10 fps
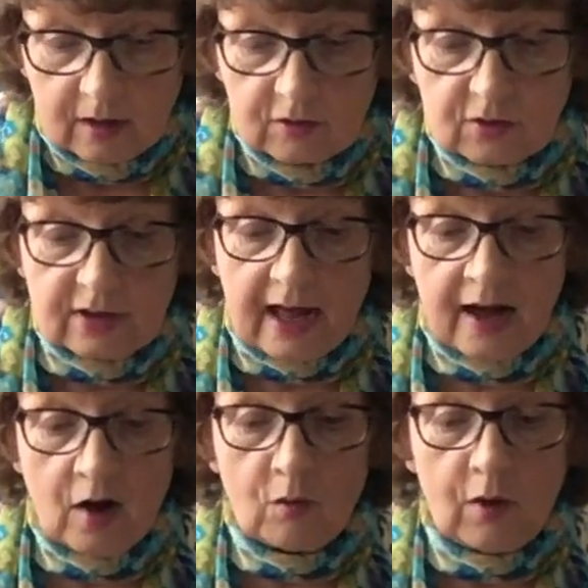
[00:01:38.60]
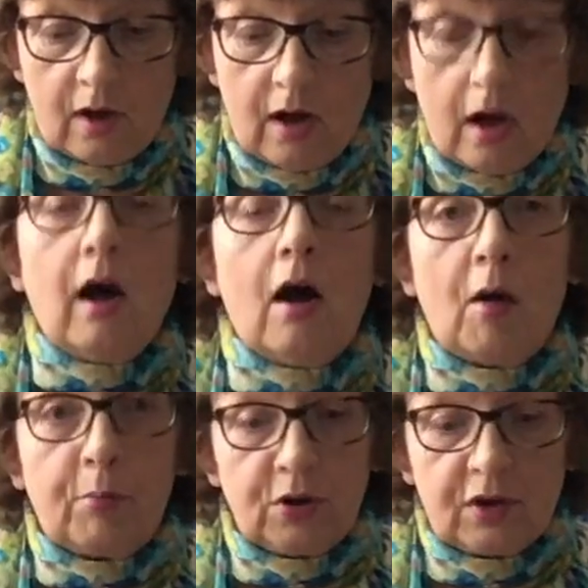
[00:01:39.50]
So now
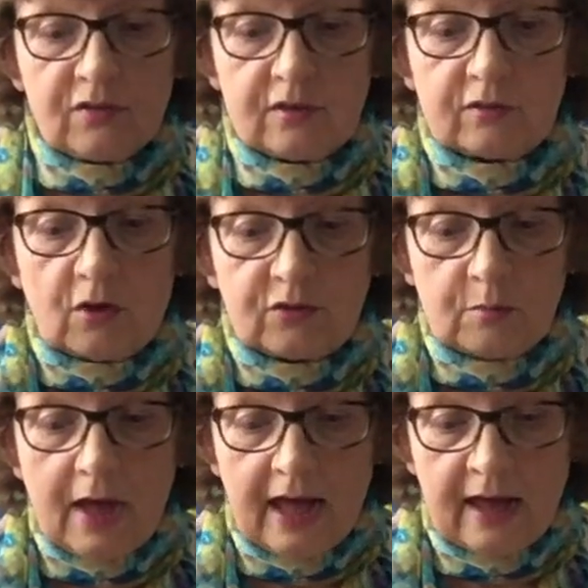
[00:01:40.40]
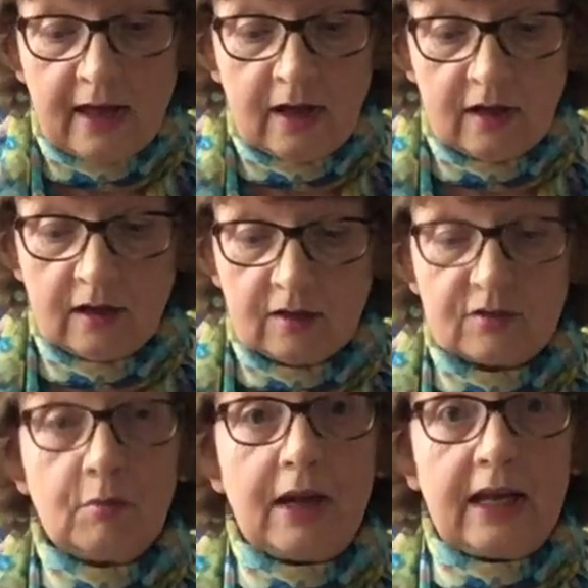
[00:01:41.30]
our person has got some hair,
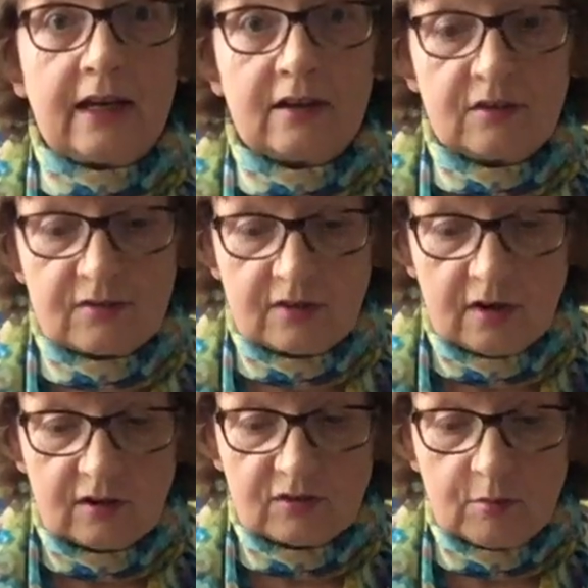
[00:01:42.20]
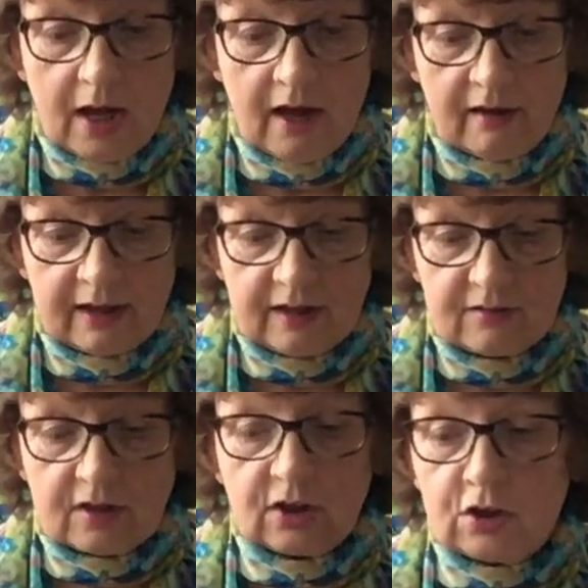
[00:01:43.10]
some ears, some
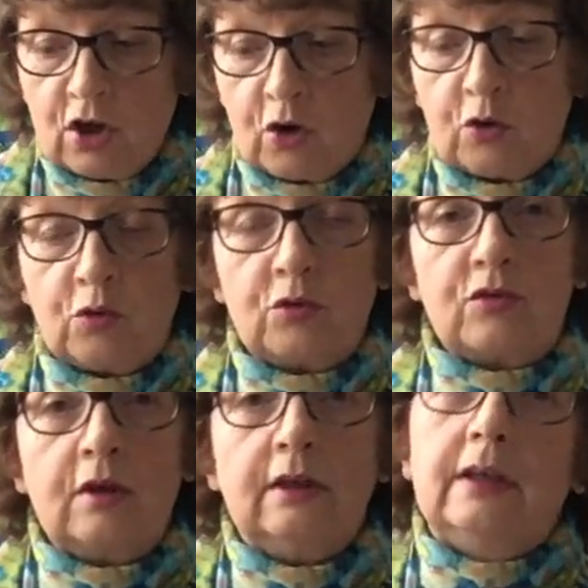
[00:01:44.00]
eyes and a nose.